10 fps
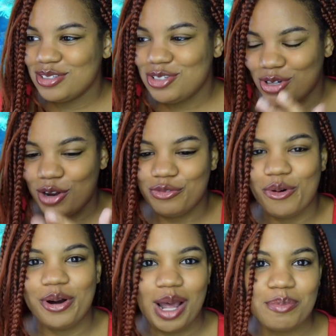
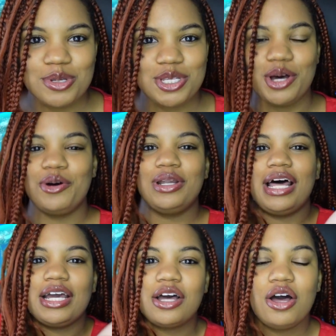straightforward episode.
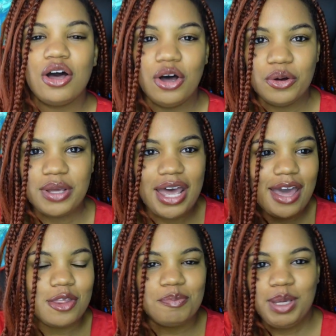Like,
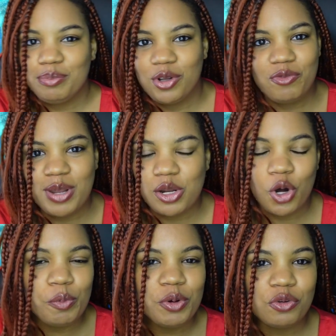okay, the people have been in
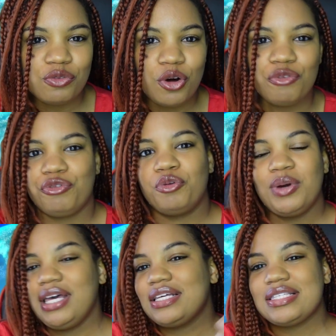open revolt for
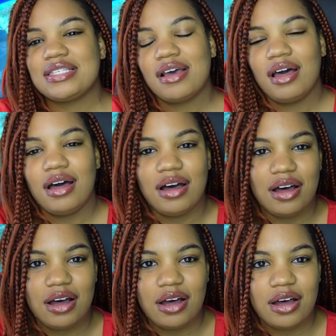weeks.
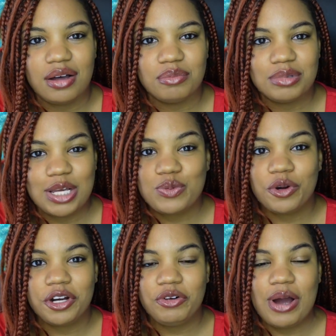Uh, guess
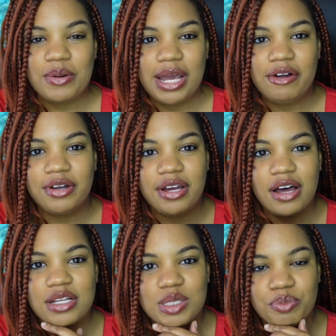we're gonna crown
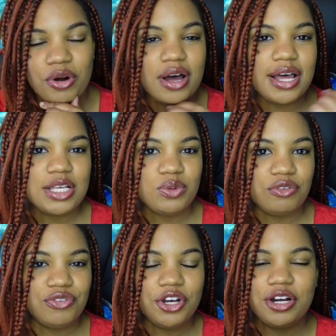Arion. Surprise, we
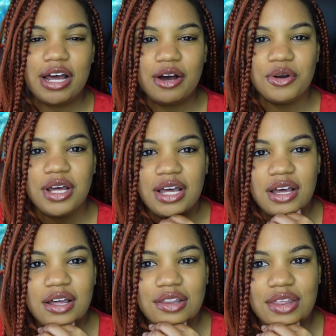figured out
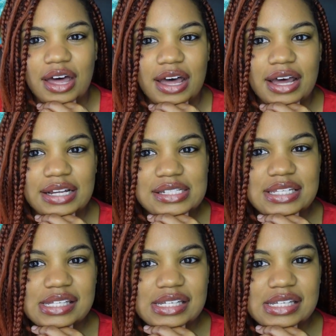that